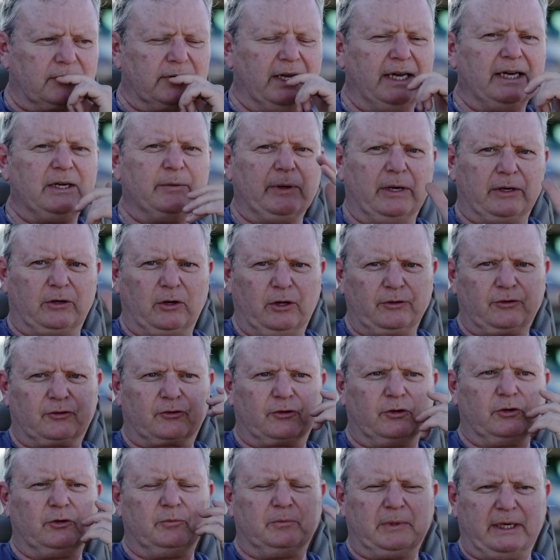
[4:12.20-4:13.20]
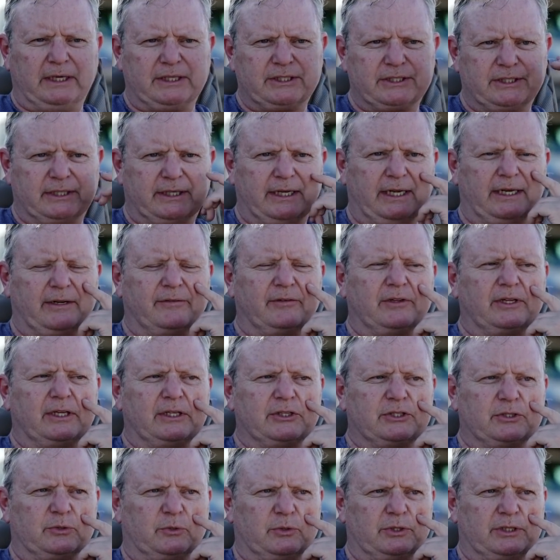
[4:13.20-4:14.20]
Anyway, I got through, managed to get
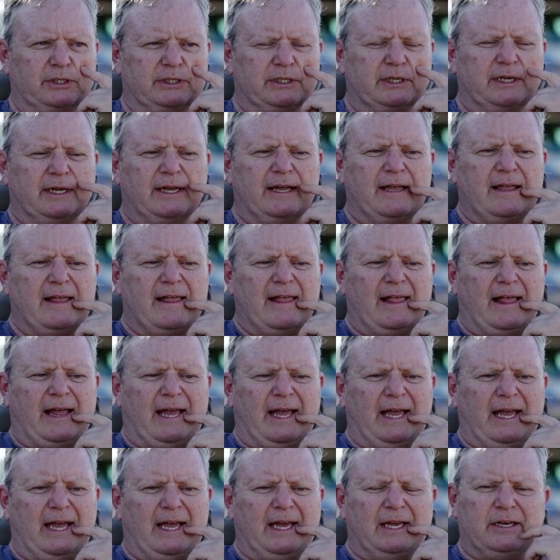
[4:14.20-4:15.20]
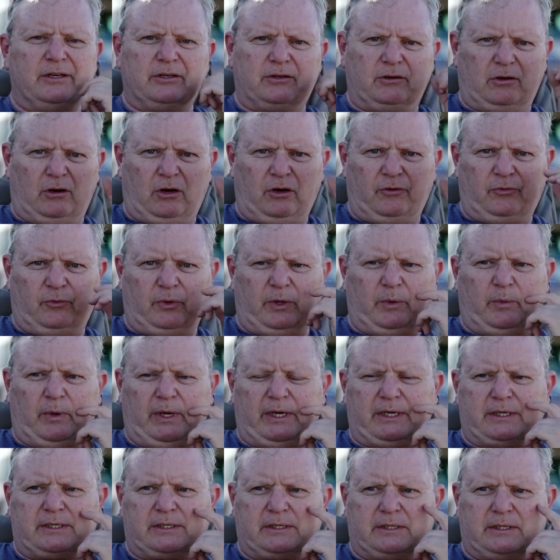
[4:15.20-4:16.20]
everything sorted, and off we
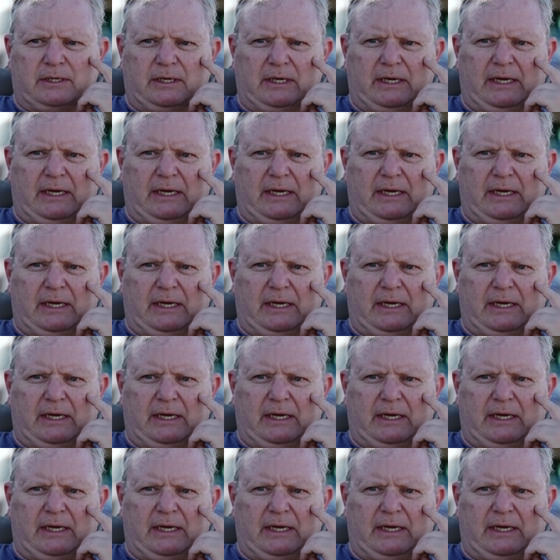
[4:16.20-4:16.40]
went.